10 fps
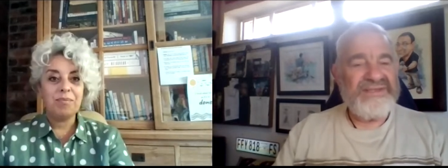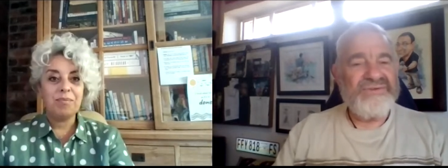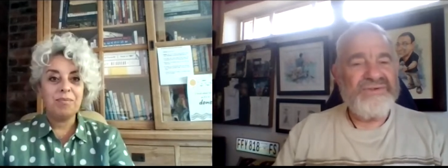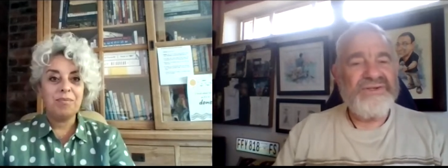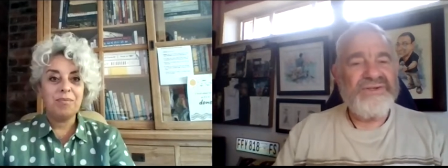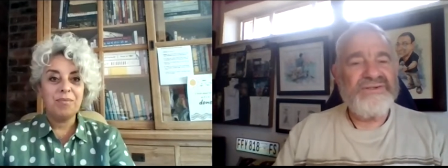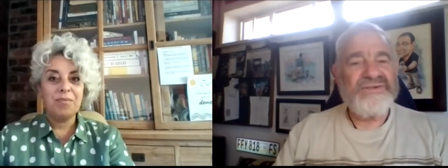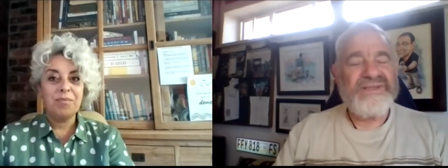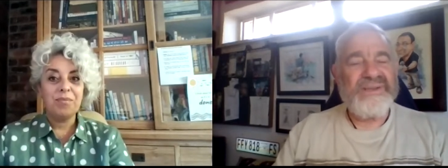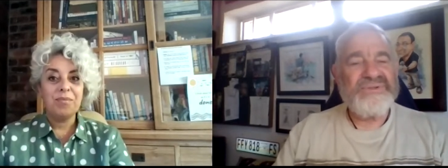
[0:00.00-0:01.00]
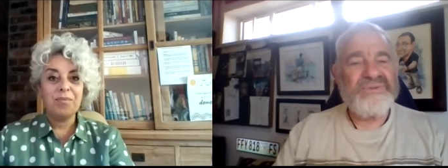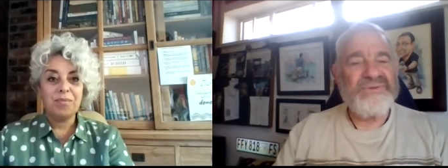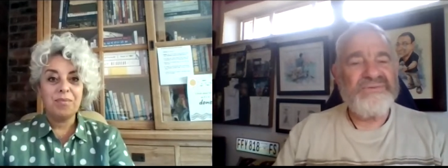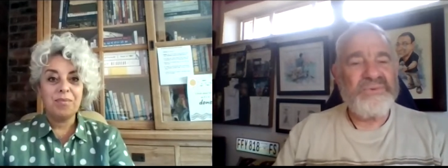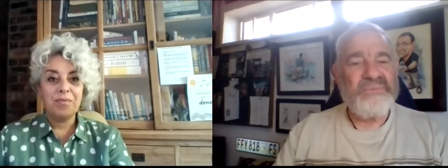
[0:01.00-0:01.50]
Speaker 1: things return to some sort
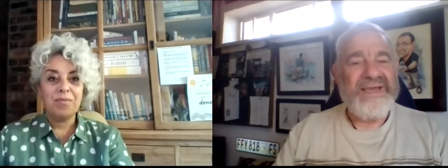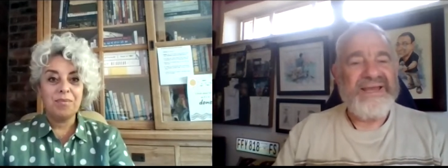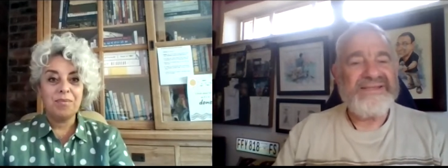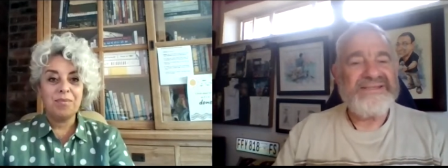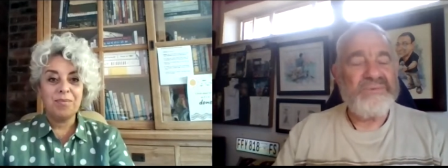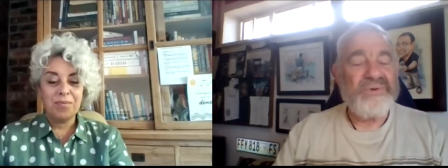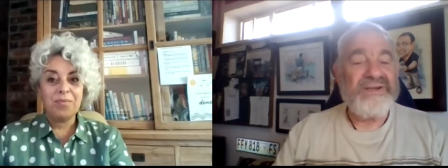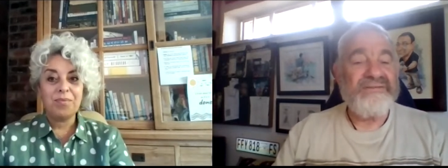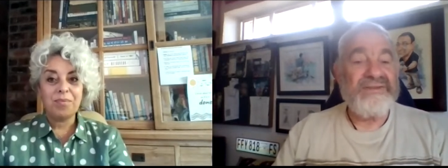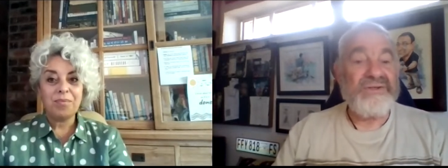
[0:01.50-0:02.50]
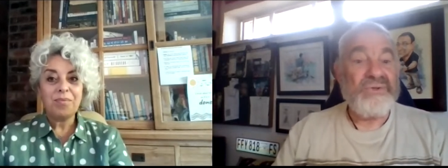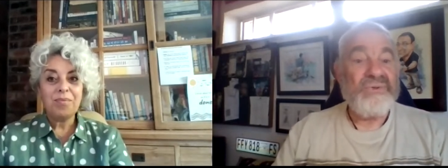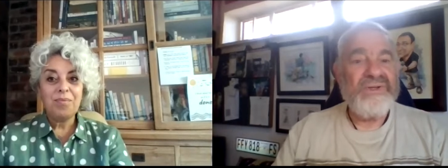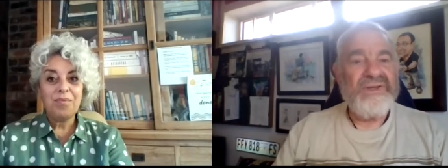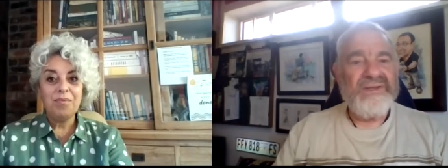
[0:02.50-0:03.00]
of normalcy, whatever the
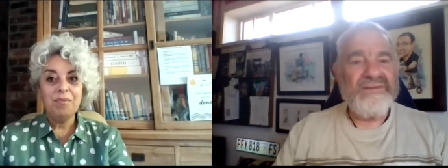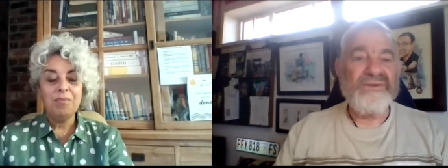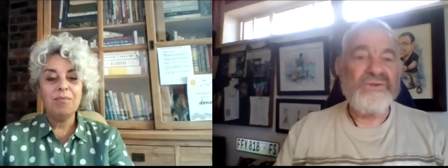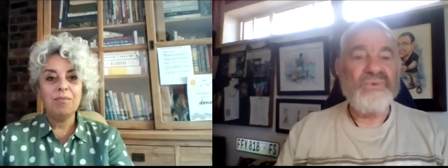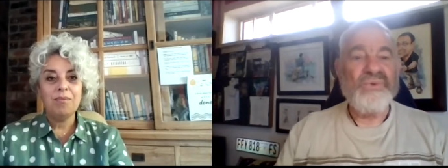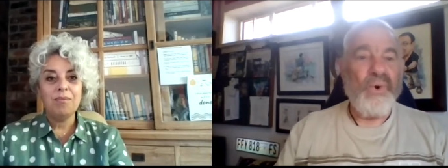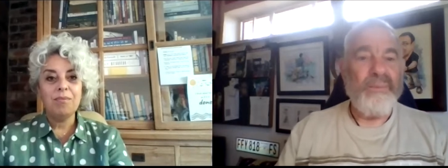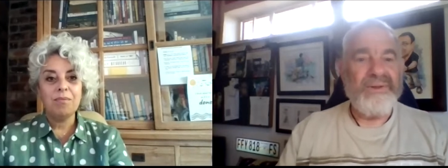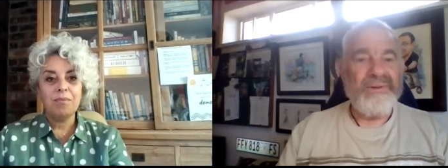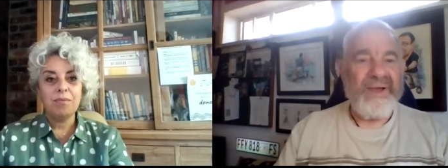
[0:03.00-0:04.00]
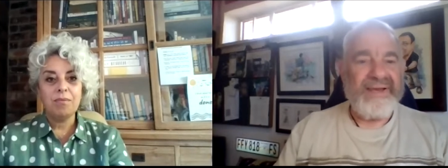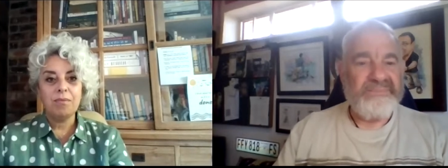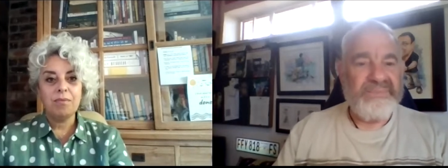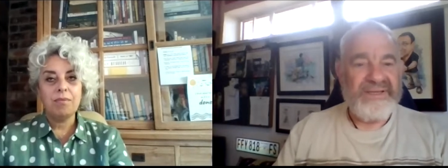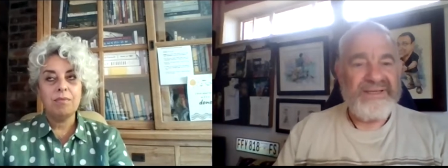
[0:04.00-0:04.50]
new the new normal might
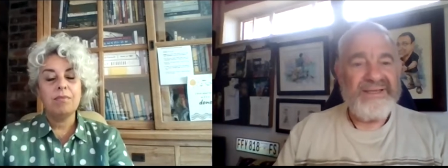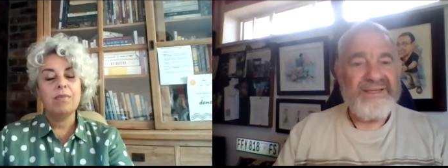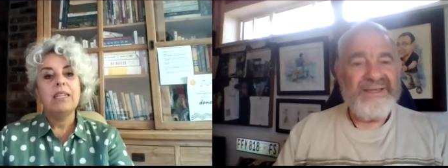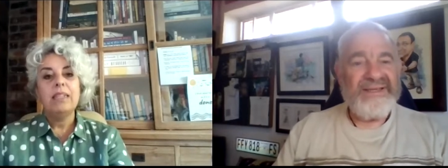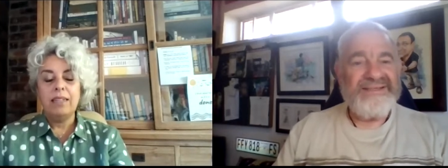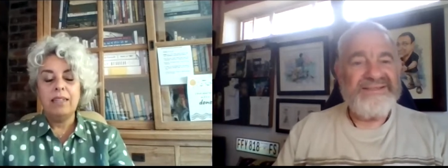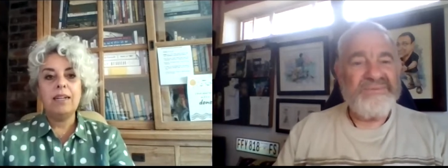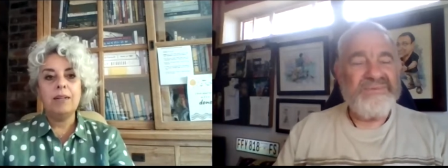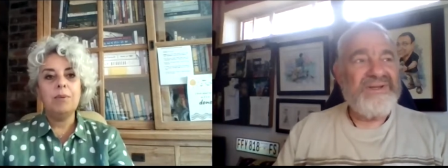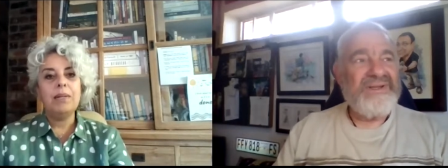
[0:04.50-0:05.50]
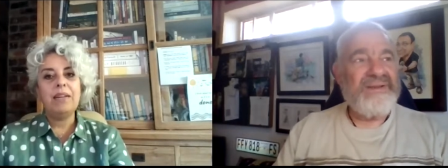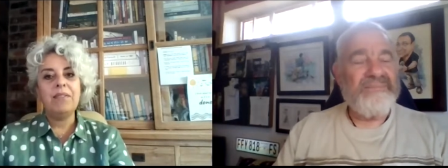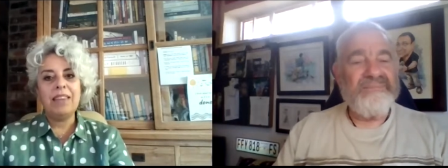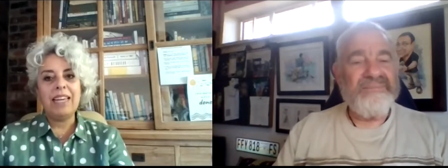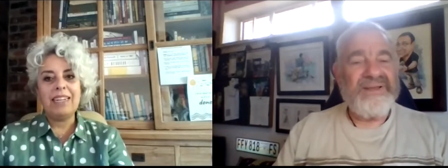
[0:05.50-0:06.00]
be. Yeah, that, whatever
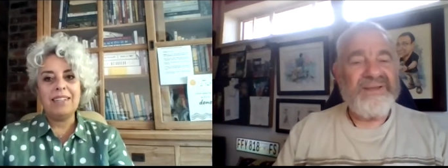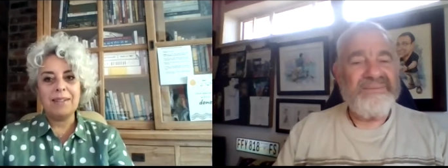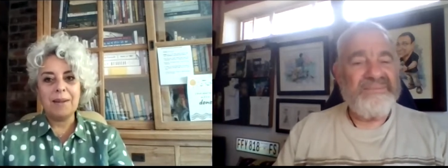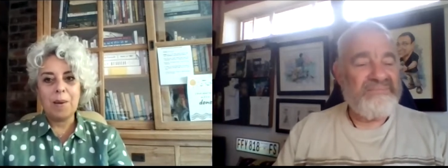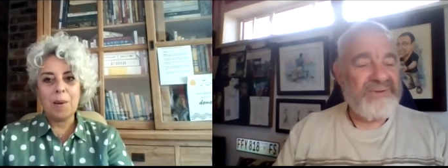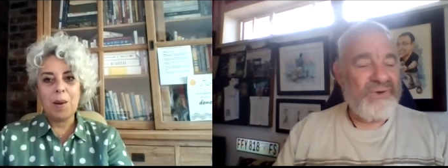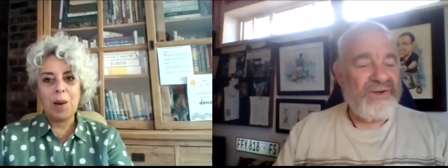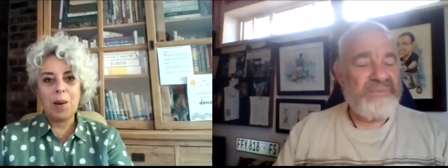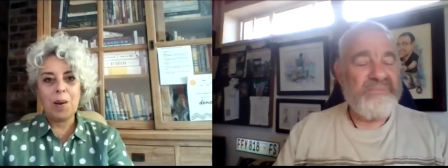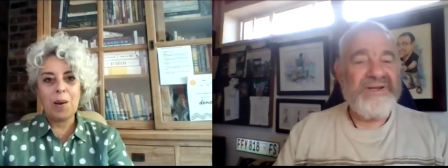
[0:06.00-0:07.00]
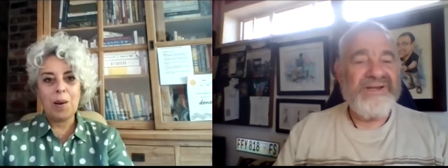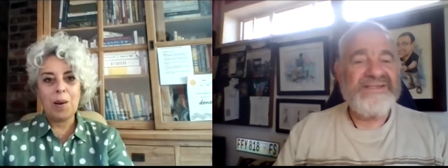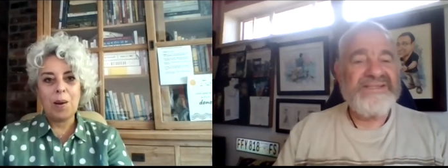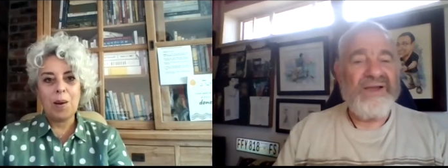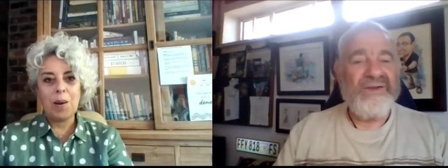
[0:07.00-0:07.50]
Speaker 2: that is. Uh,
Speaker 1: banana bread and
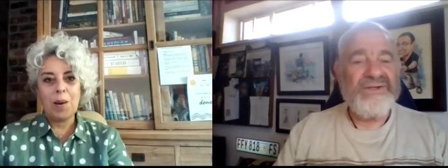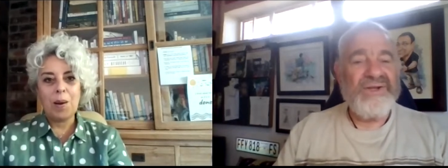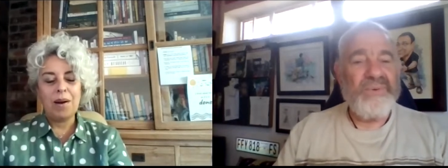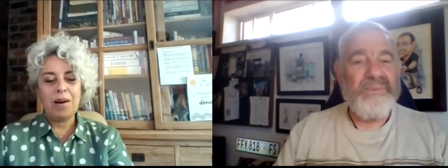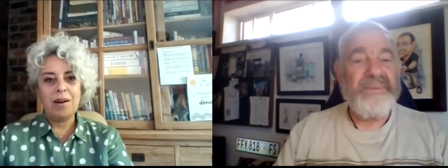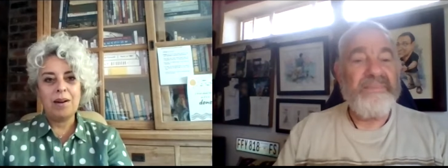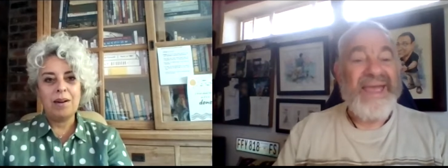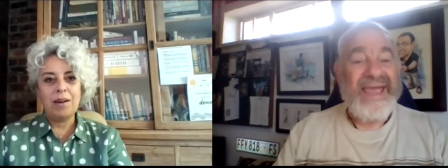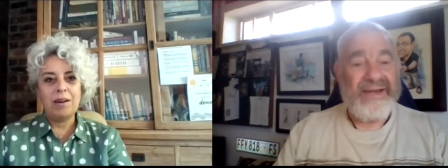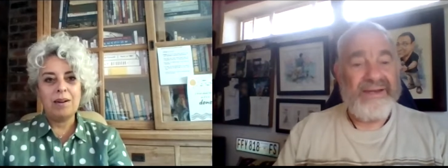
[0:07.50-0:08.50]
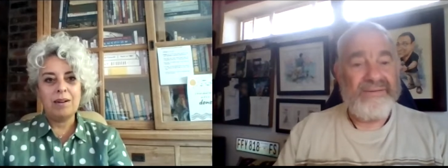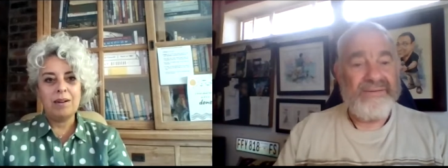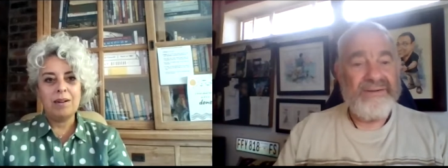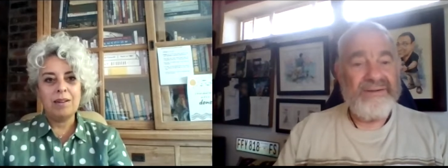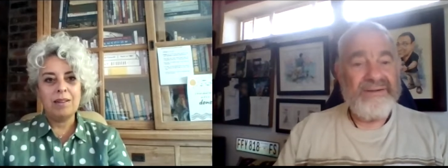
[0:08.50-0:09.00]
sourdough will be banned.
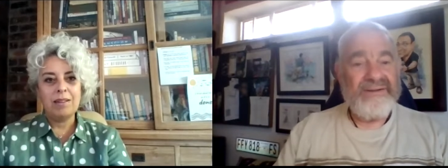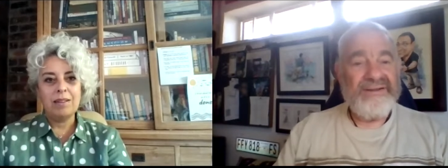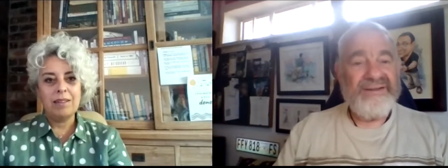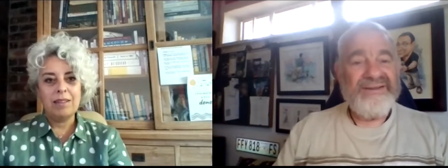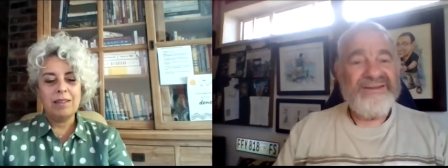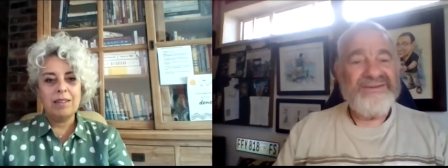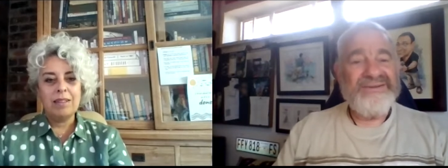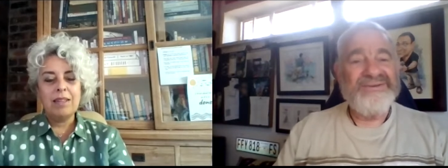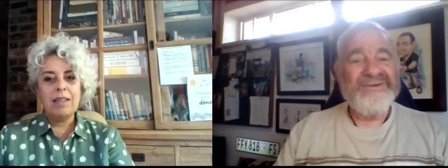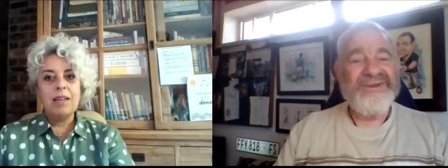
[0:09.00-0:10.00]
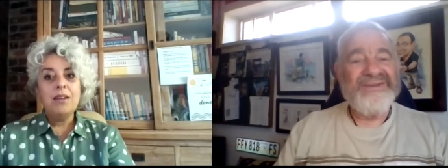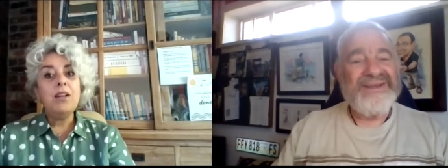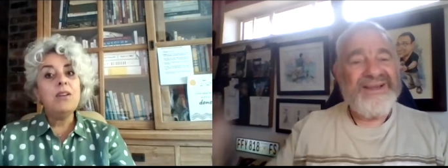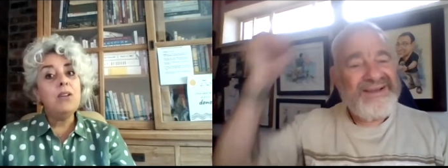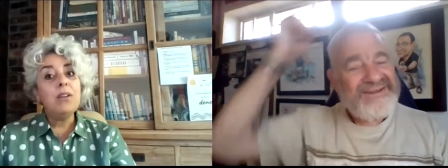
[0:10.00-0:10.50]
You know? No,
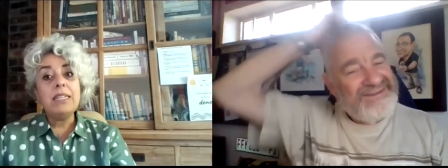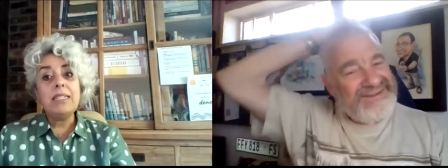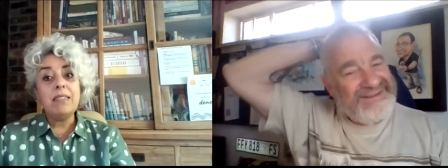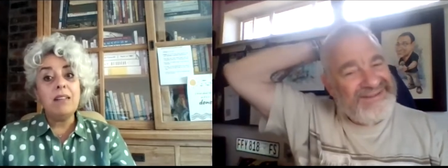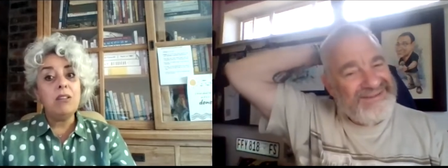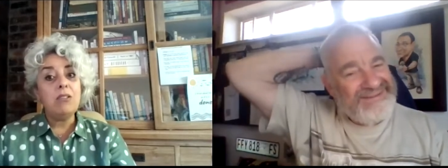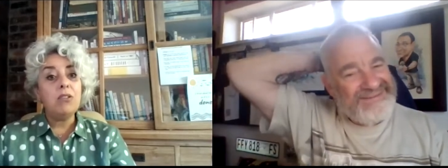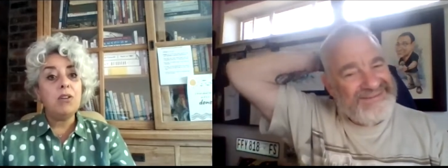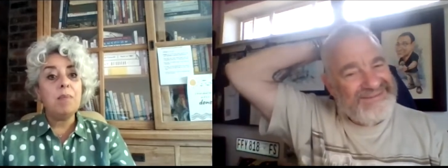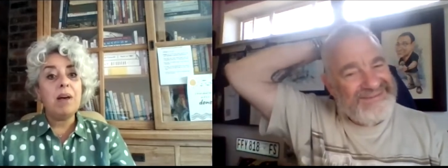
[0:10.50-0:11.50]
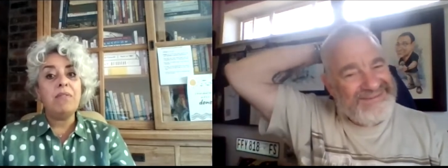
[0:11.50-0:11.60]
Speaker 2: look, it's still two of my